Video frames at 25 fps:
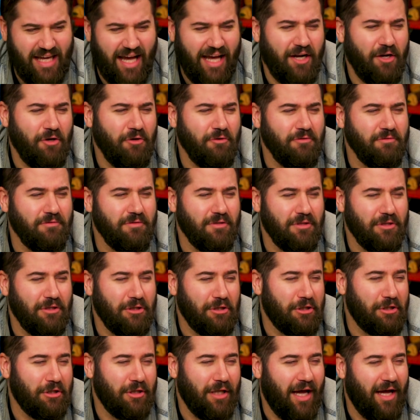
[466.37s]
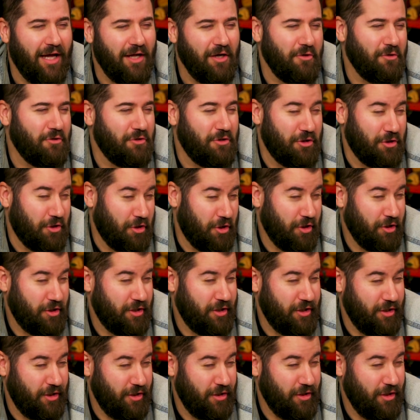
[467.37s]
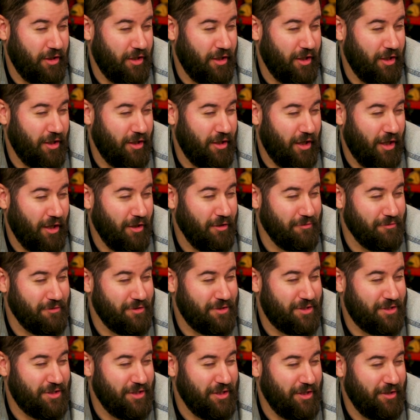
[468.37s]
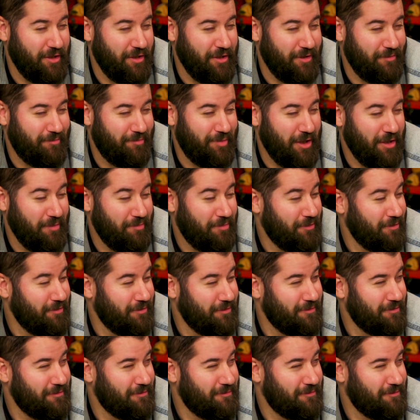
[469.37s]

I don't. I don't look. Uh, I don't see people.